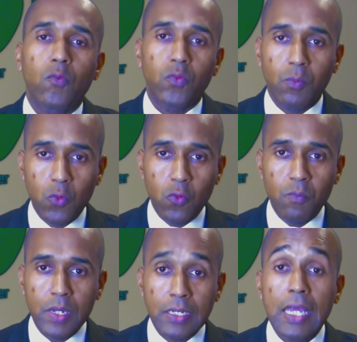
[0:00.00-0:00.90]
the
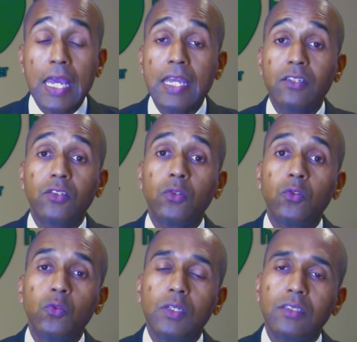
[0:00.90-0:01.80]
movement and
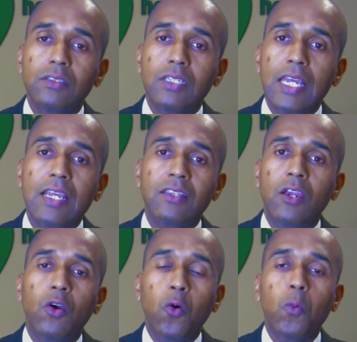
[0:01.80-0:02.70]
to take
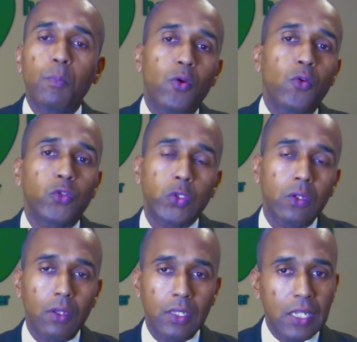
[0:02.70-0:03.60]
their own
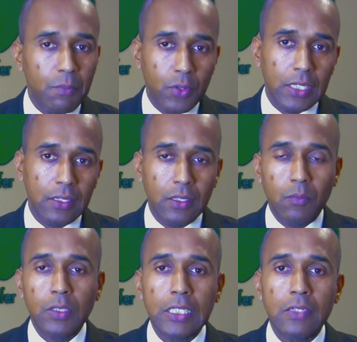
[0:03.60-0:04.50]
personal liberty, they
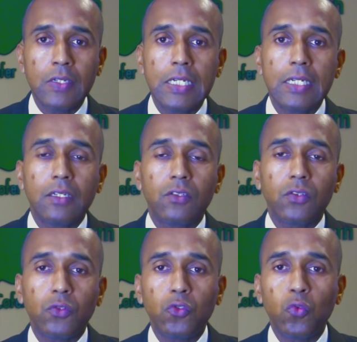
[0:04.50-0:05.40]
believe,
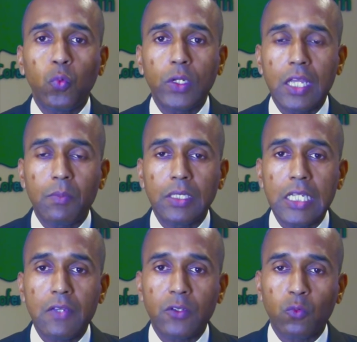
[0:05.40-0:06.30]
to do what they
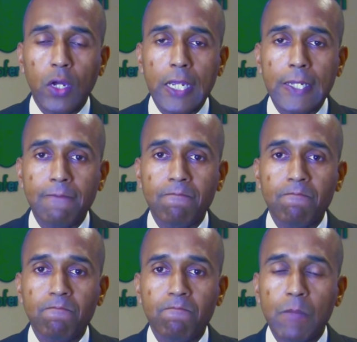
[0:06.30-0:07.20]
believe is right.
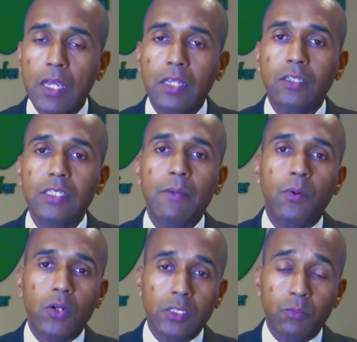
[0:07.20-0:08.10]
And the sad
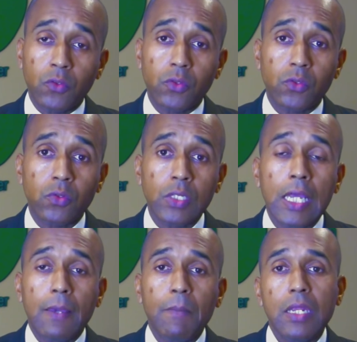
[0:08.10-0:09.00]
part is, brothers and sisters,
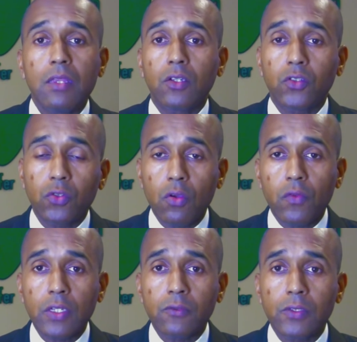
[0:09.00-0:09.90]
many of the
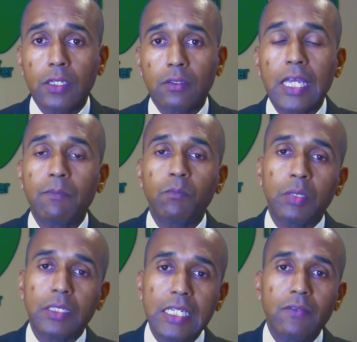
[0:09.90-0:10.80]
conservatives that
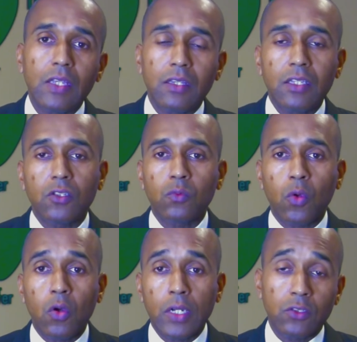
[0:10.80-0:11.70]
believe that this is
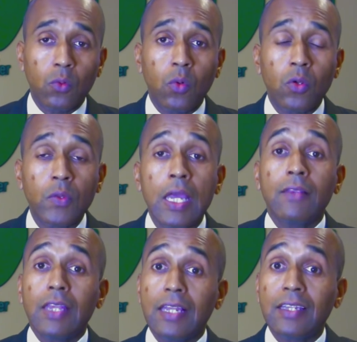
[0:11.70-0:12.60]
wrong and so on,
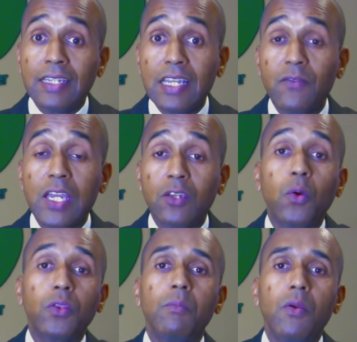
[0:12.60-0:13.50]
that live in
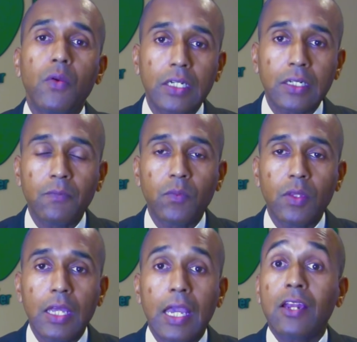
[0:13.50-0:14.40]
North America
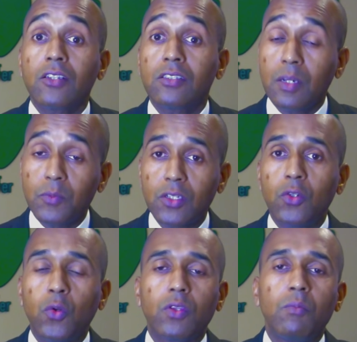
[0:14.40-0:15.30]
and are subject
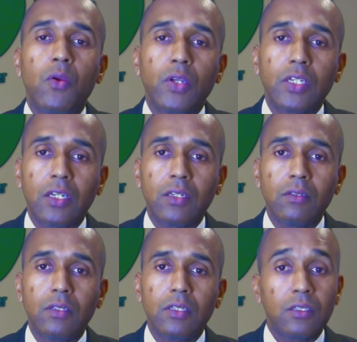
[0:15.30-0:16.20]
to North
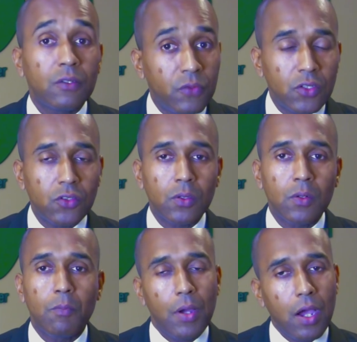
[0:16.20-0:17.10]
American
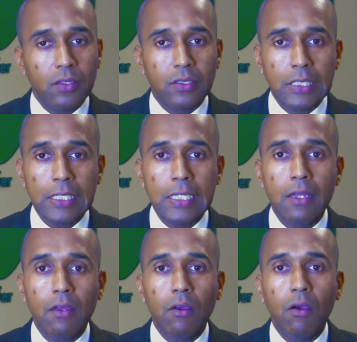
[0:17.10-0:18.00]
division policy
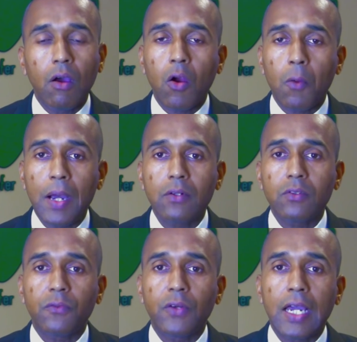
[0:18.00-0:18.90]
are about
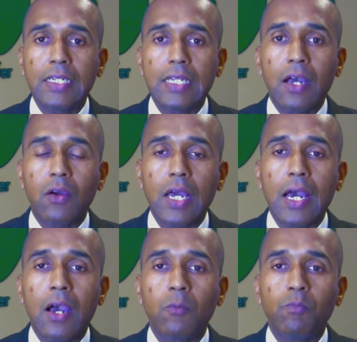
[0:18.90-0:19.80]
to find out
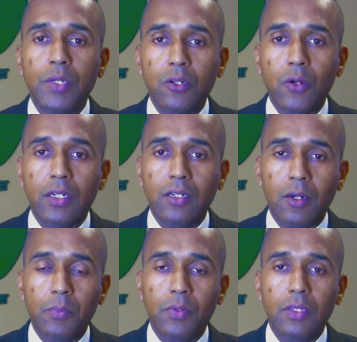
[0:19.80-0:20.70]
how bitter a
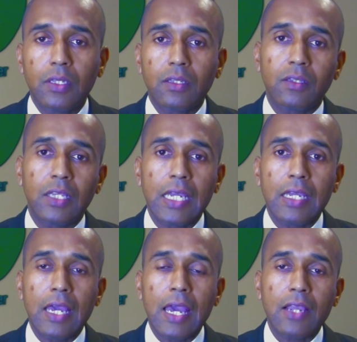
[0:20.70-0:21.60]
cup
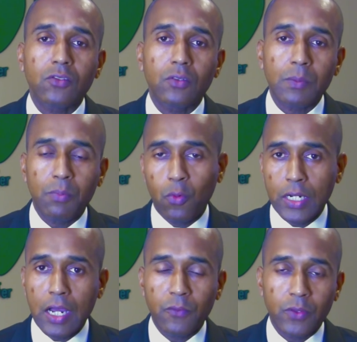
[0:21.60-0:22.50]
they actually
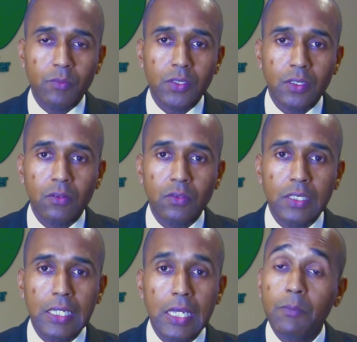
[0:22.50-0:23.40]
poured out for themselves.
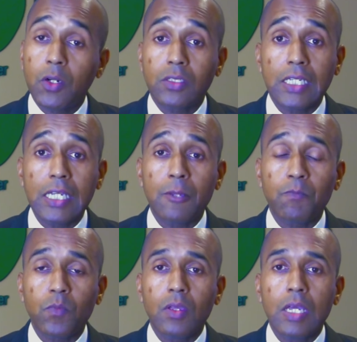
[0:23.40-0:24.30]
Because again,